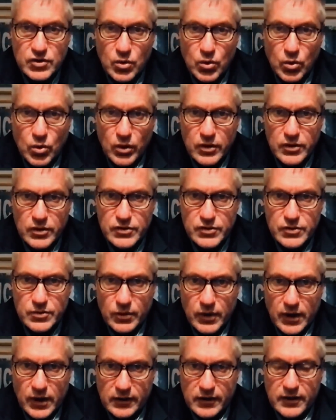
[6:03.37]
courts
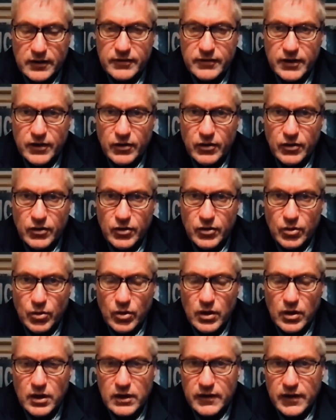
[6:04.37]
where I live here in New
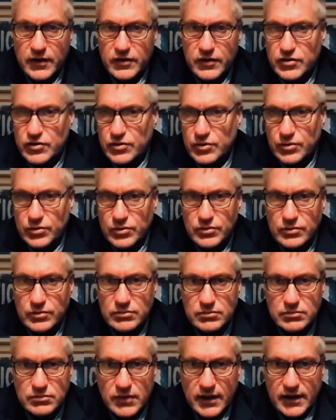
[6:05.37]
York. They sued.
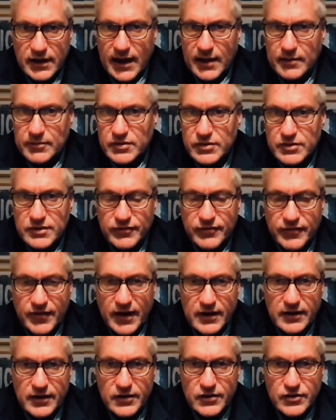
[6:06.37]
They named as
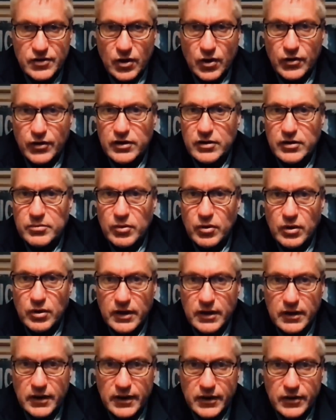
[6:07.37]
defendants all the
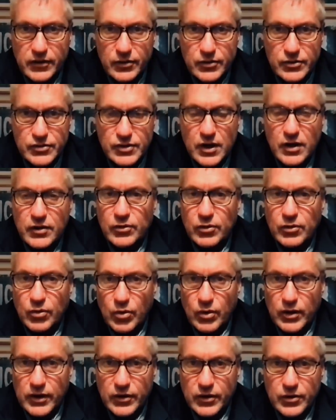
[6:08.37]
community leaders, other
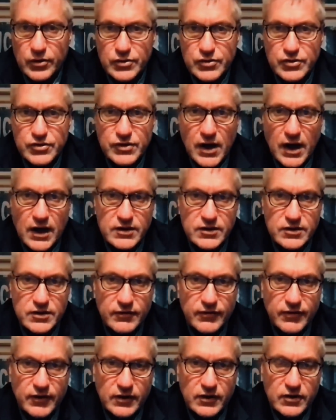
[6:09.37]
lawyers,
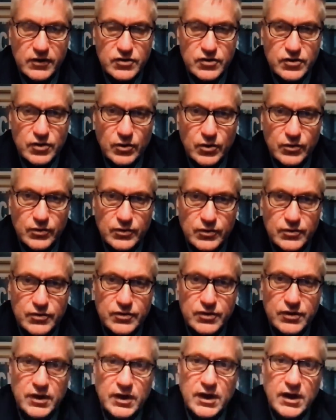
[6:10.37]
scientific
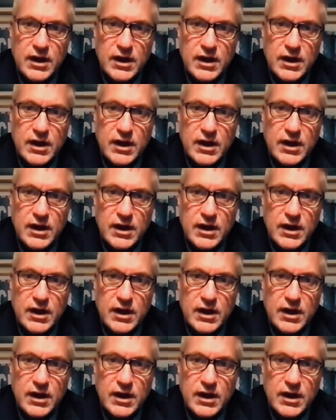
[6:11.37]
consultants.